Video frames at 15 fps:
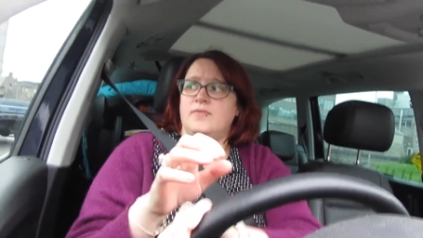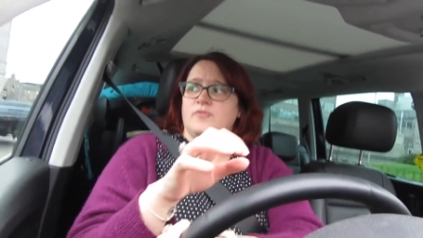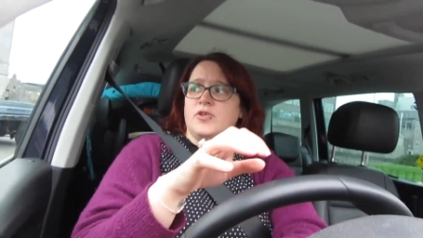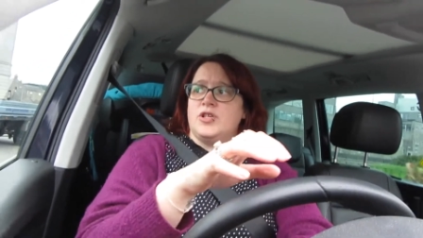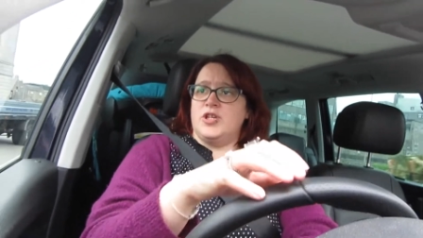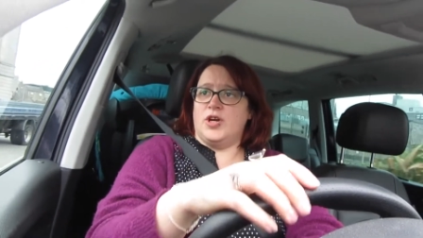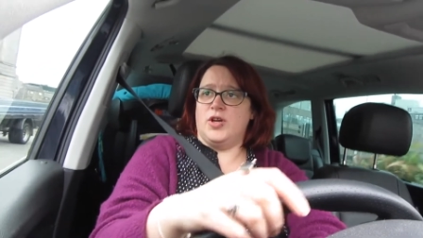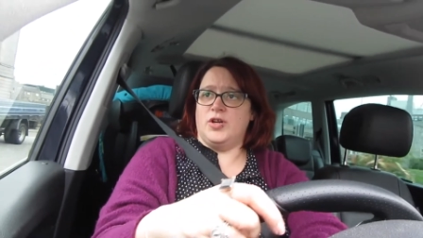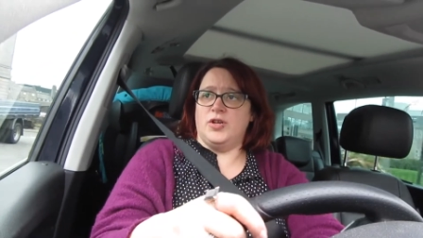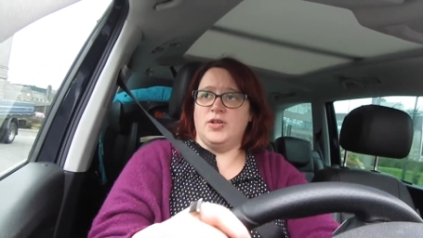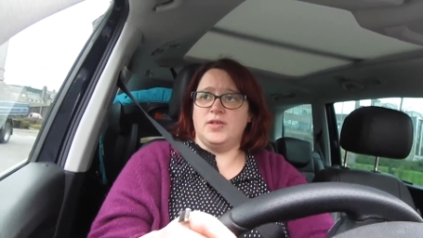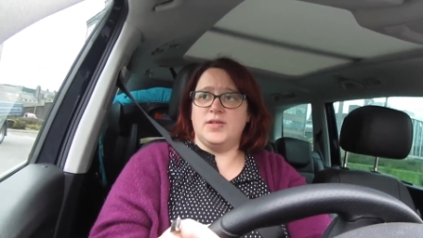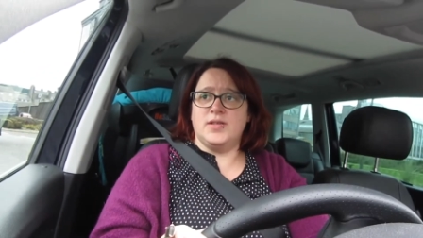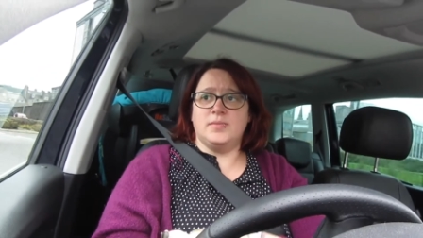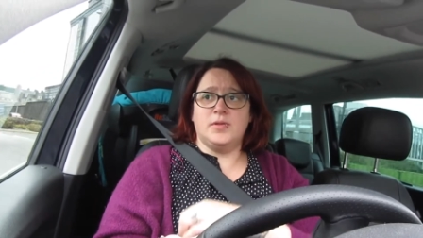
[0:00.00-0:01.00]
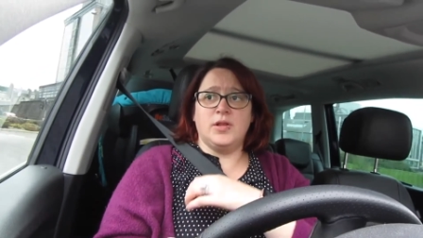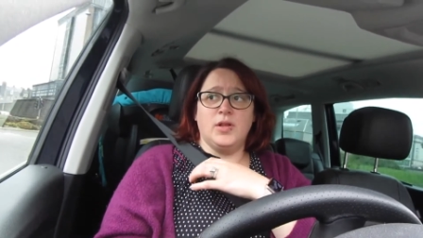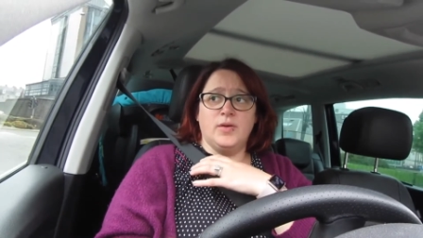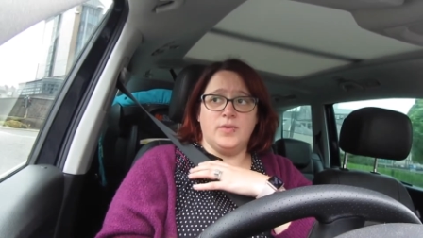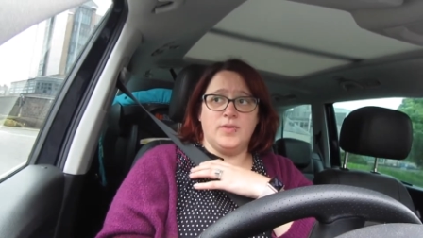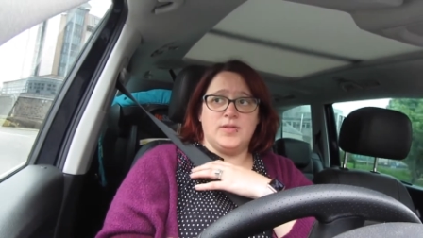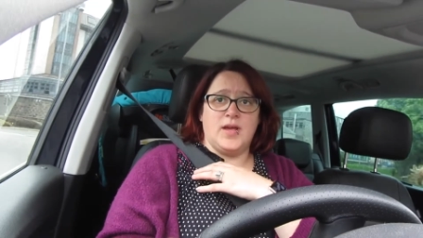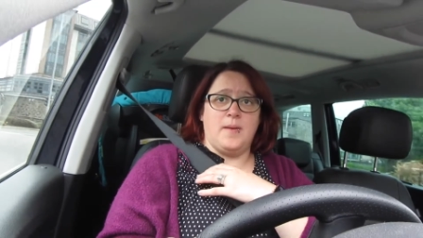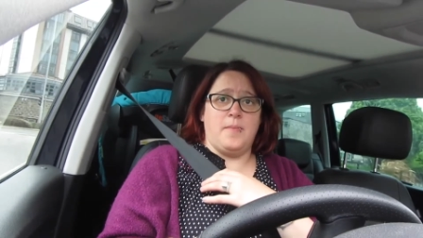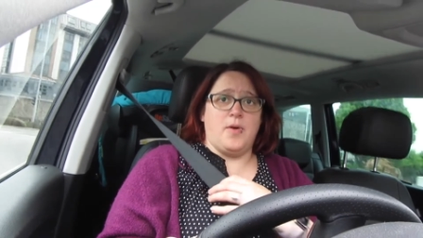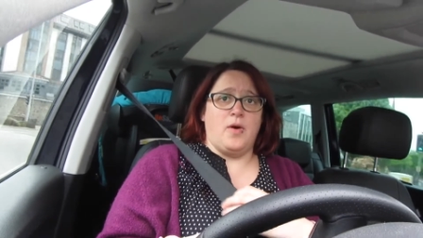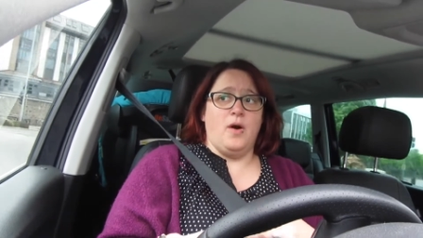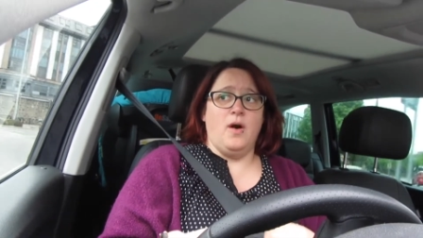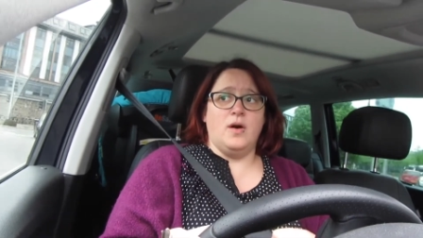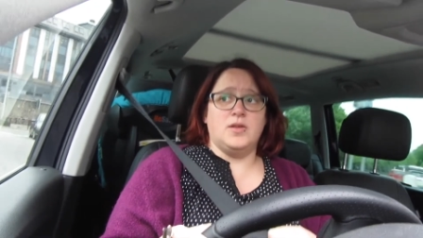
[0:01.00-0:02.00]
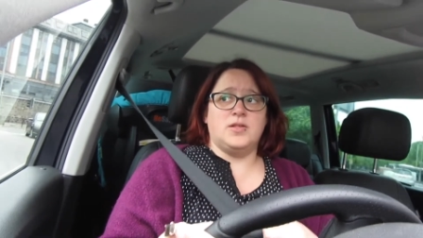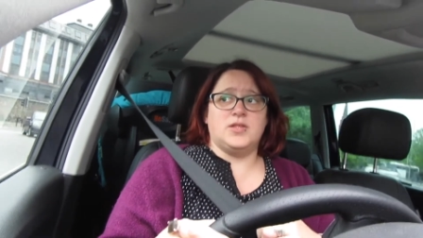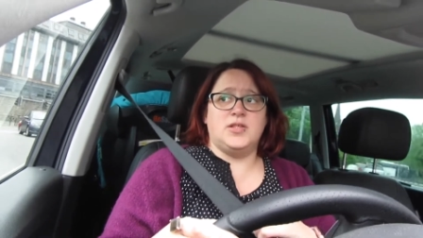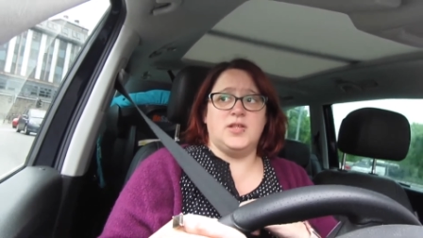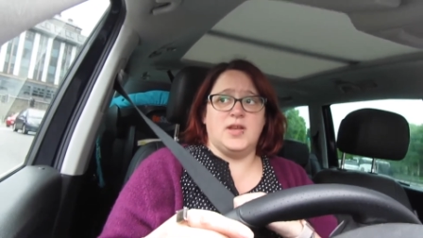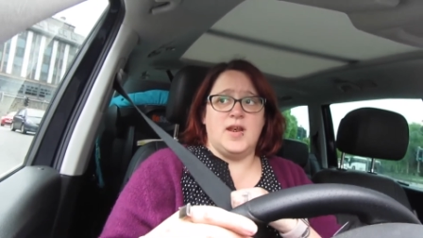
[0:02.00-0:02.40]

return some clothes I bought